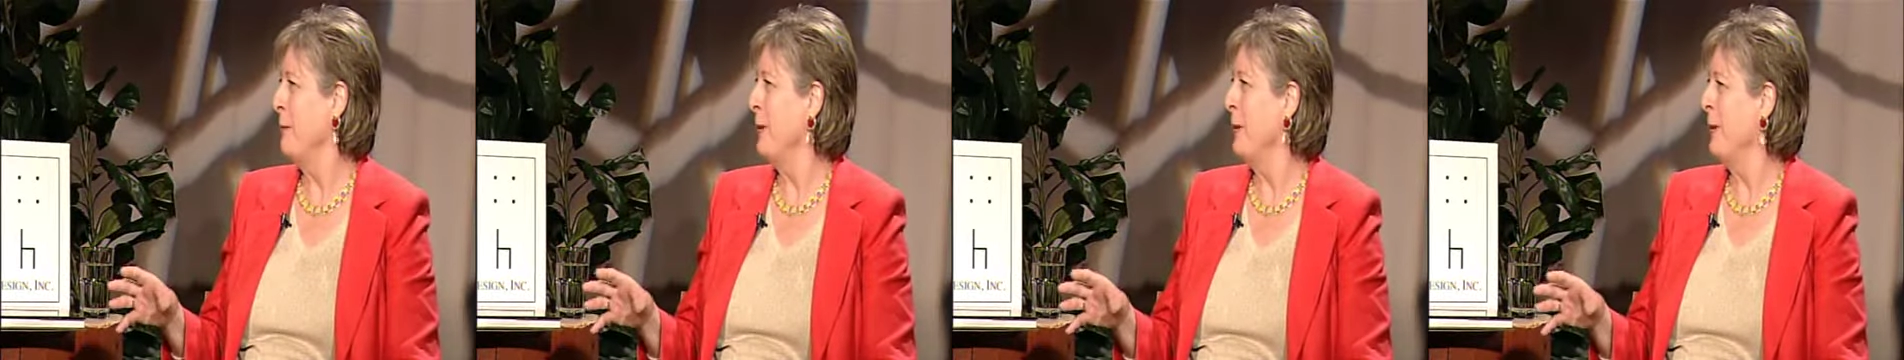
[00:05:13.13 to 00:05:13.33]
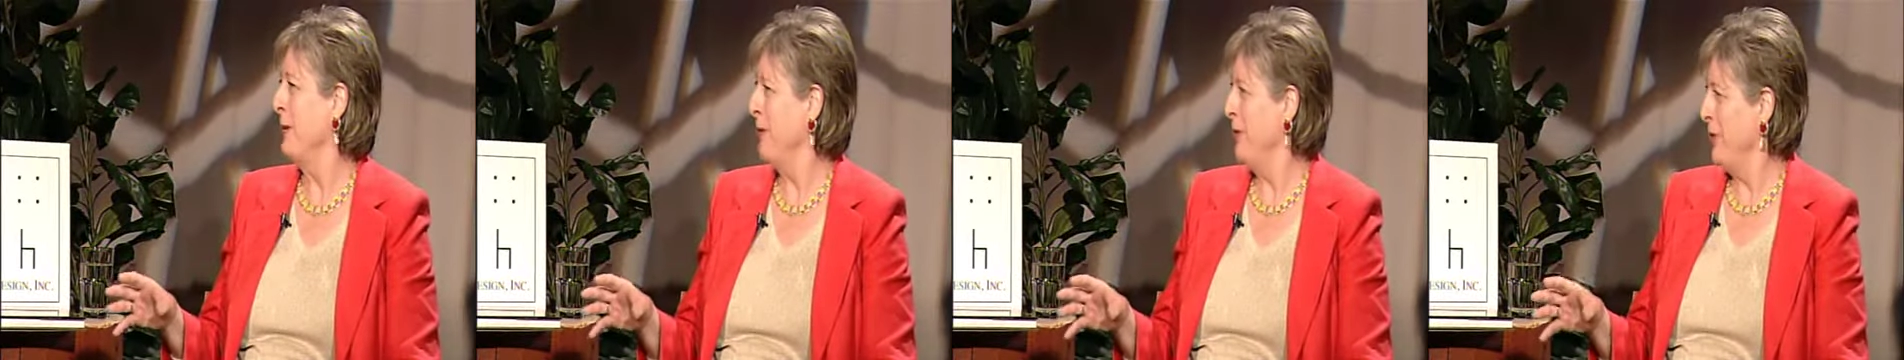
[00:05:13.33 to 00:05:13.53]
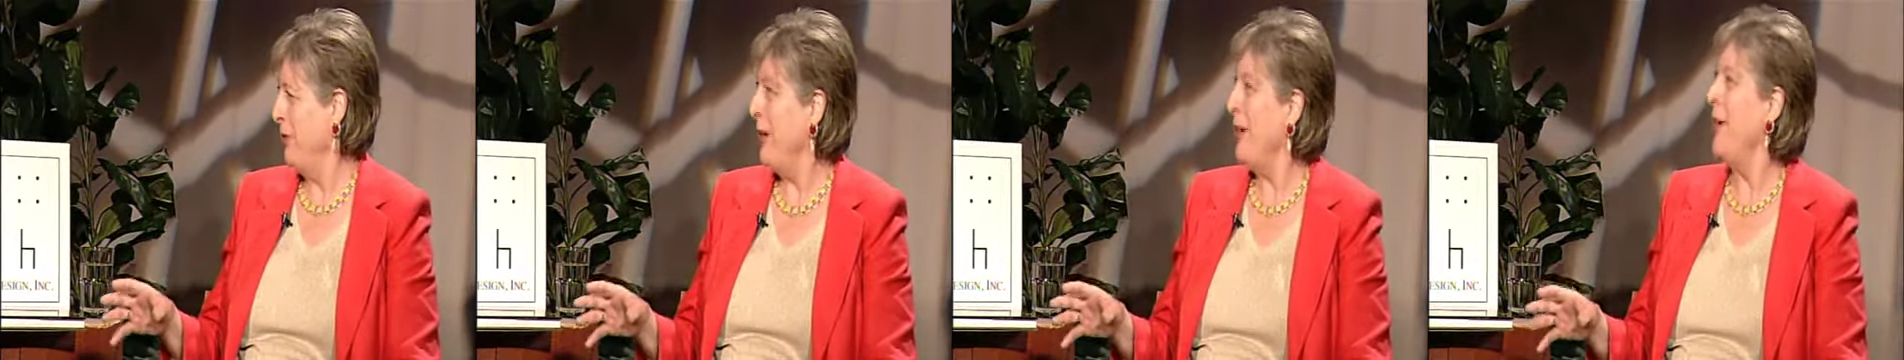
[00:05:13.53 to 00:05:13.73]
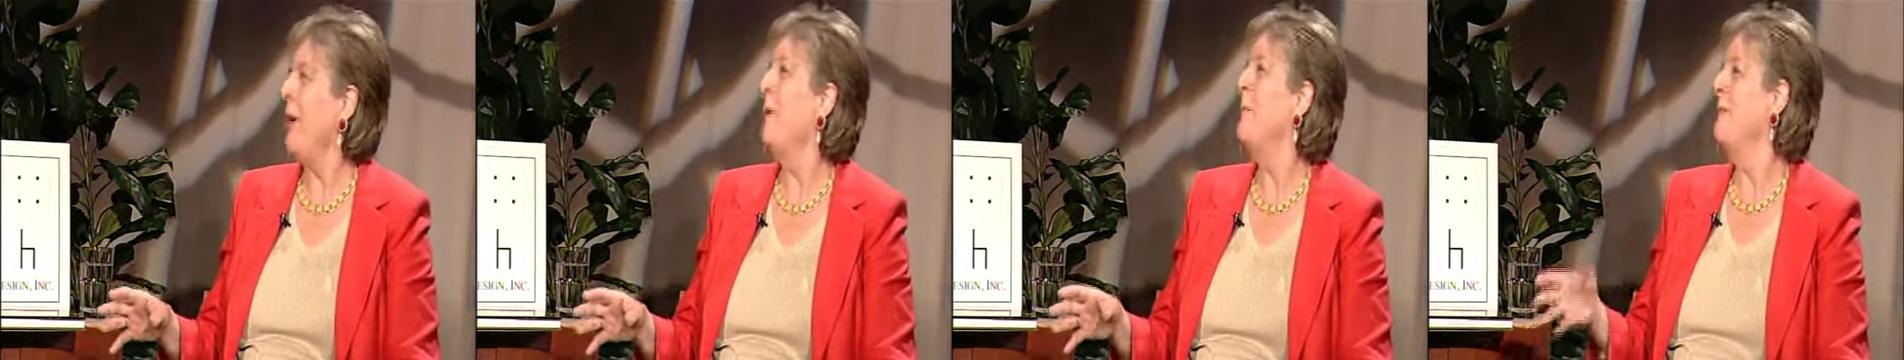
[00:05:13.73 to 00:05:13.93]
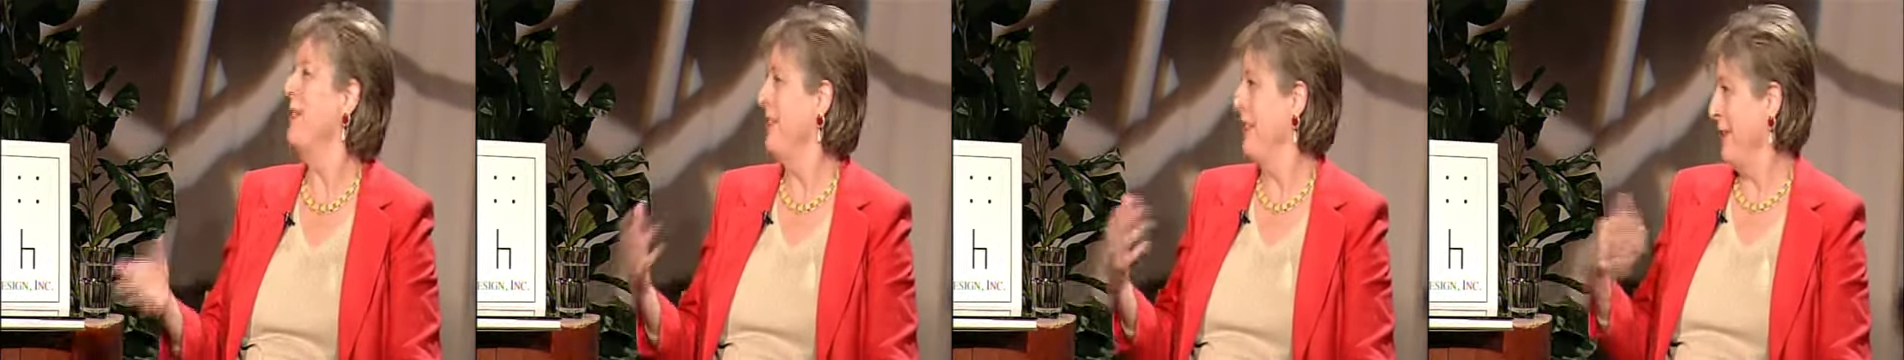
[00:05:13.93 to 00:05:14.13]
my
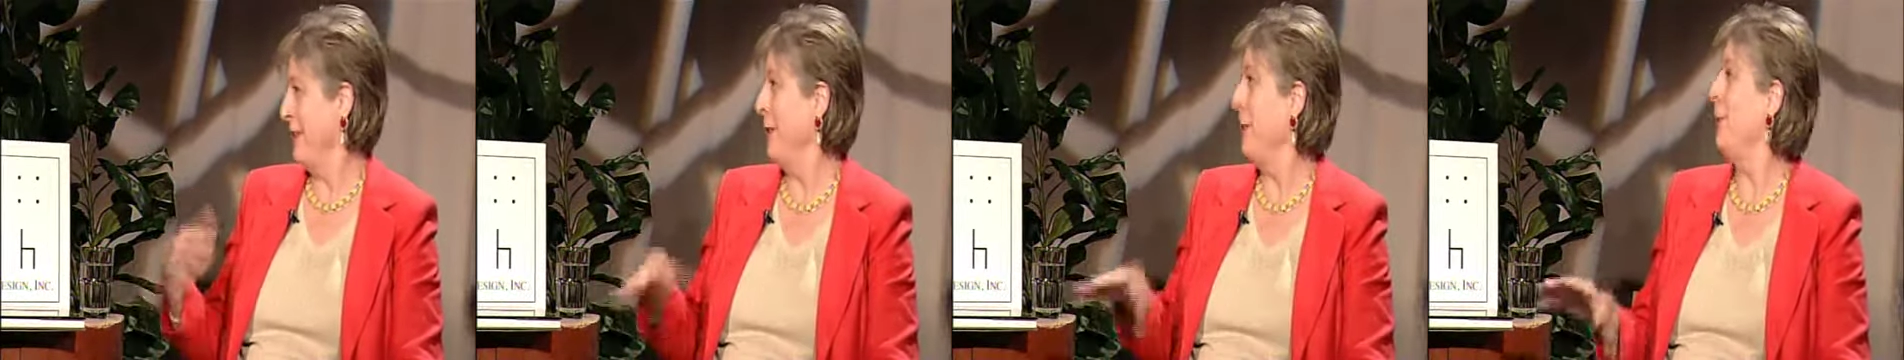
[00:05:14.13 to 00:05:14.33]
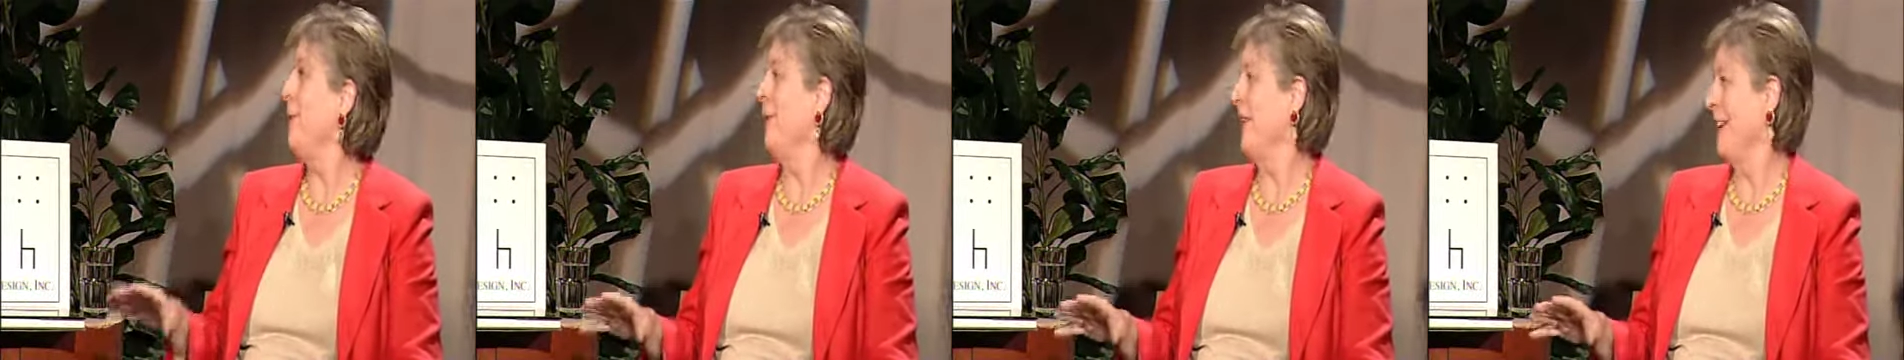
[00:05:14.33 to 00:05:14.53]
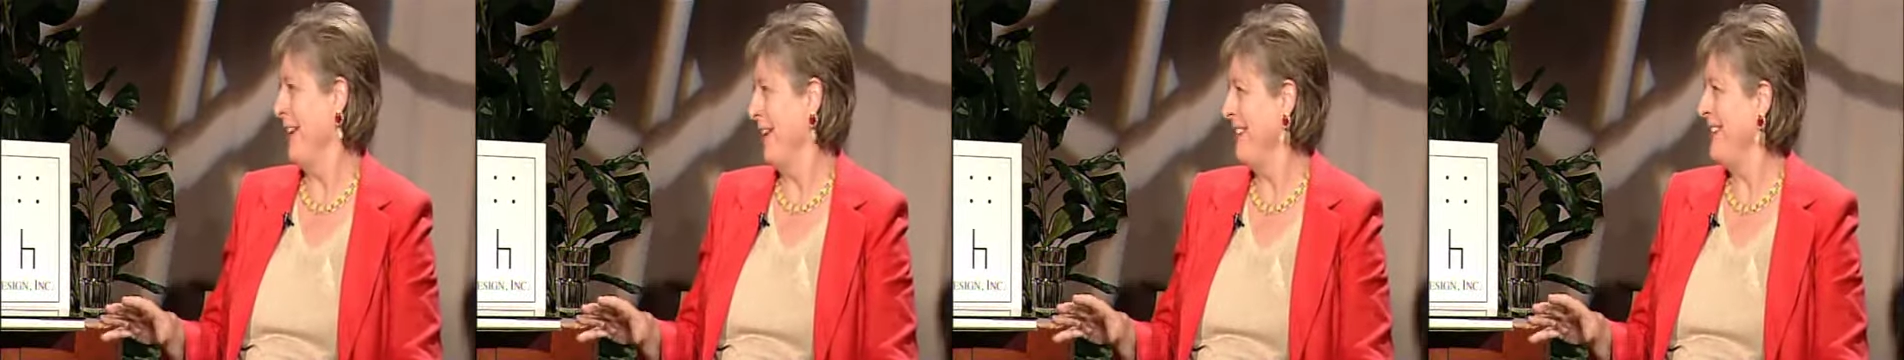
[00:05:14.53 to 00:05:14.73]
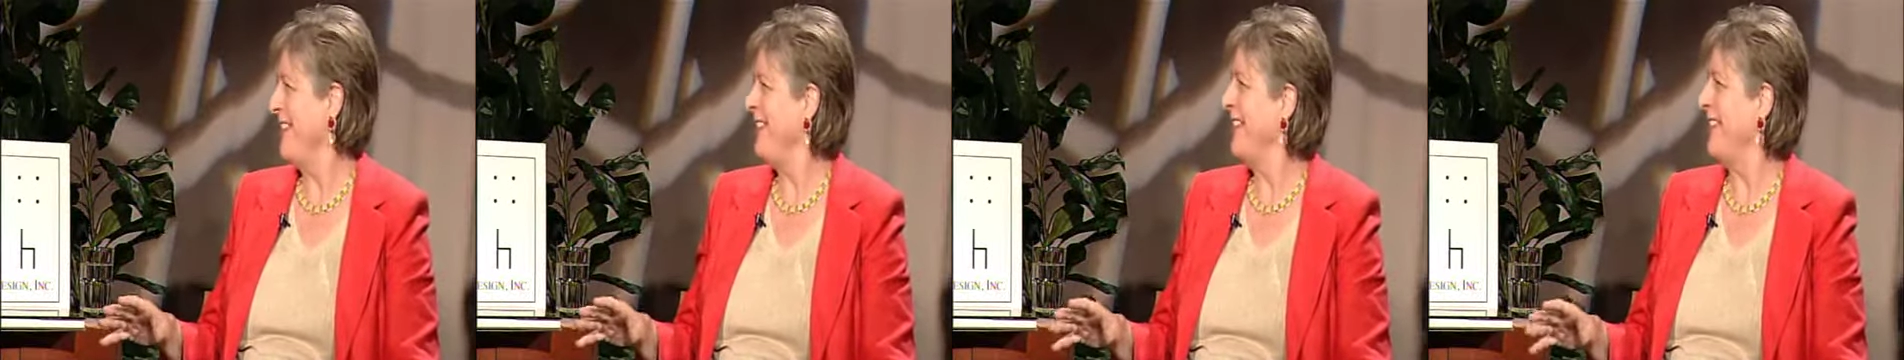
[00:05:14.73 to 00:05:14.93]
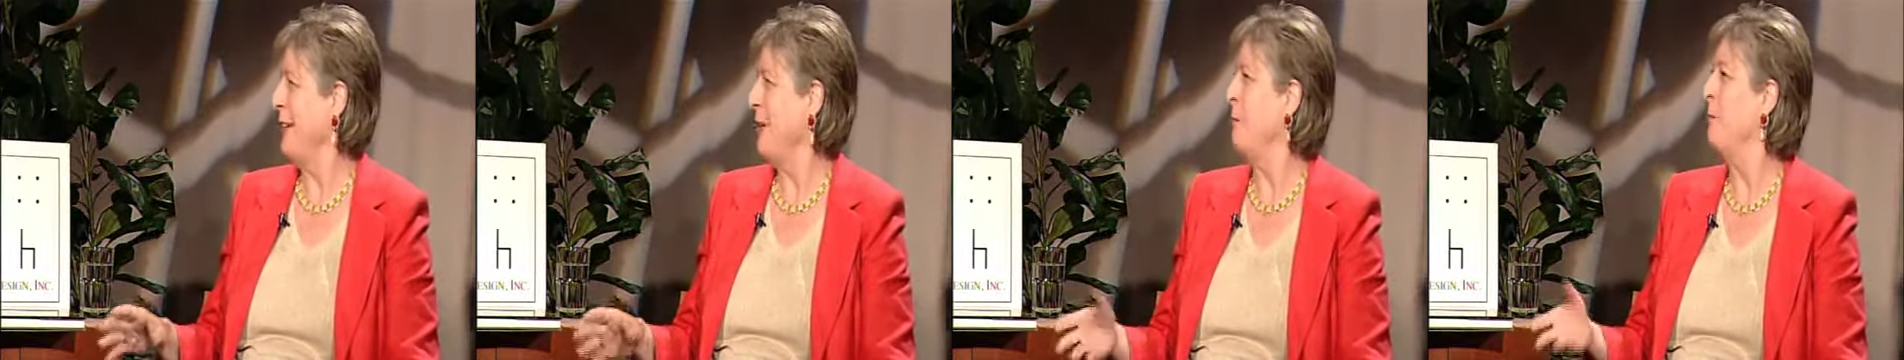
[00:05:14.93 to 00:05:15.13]
jobs, and they know that I
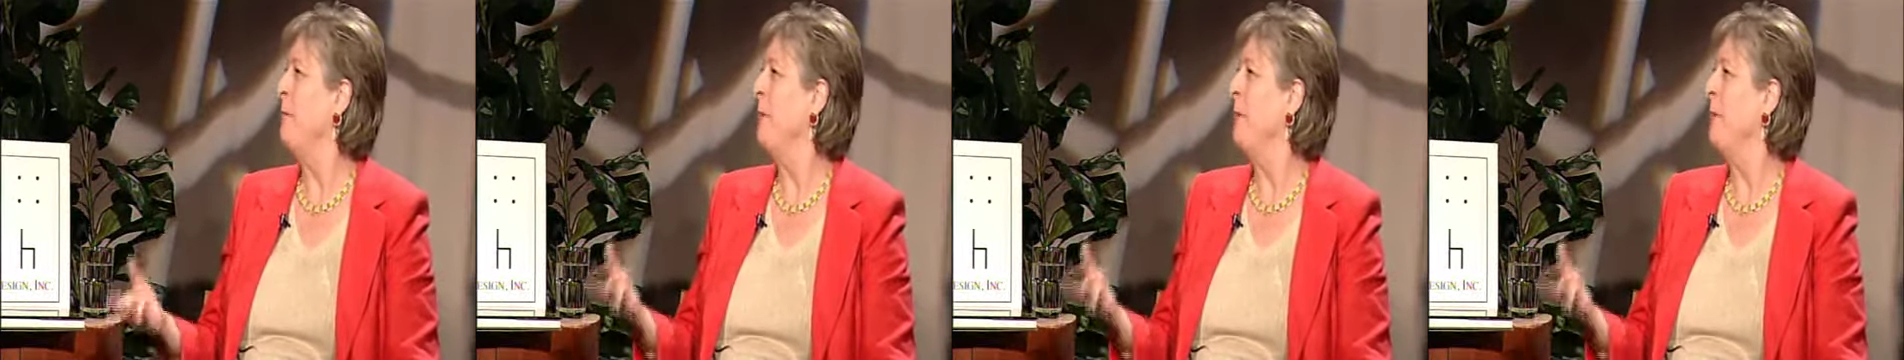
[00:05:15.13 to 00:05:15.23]
did it.